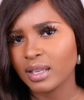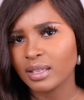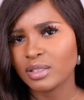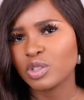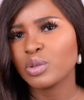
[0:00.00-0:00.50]

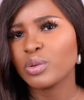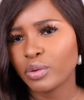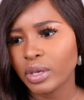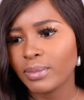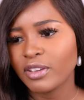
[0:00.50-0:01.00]
Like it's too
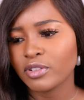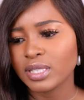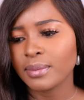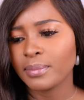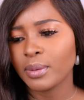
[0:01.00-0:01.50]
creamy for
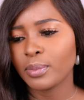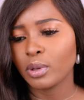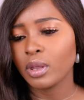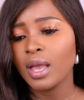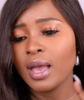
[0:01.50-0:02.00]
some
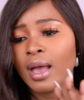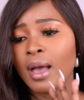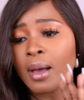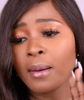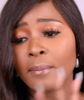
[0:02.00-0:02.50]
people,
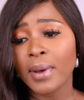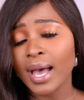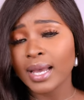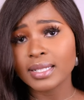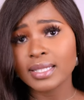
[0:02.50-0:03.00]

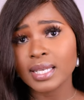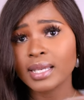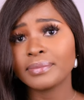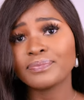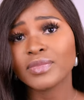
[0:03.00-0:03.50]
but
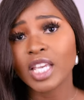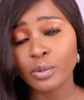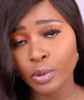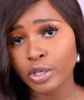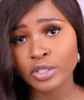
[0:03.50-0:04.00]

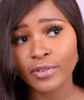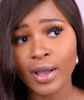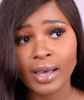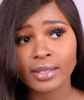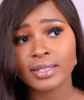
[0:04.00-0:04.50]
it works for
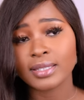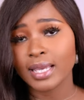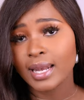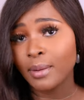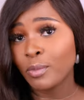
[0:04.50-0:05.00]
others
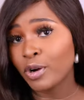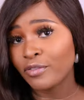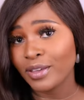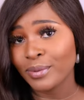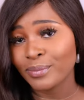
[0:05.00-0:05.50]
and I'm one
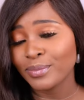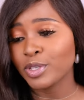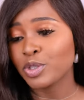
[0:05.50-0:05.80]
of them.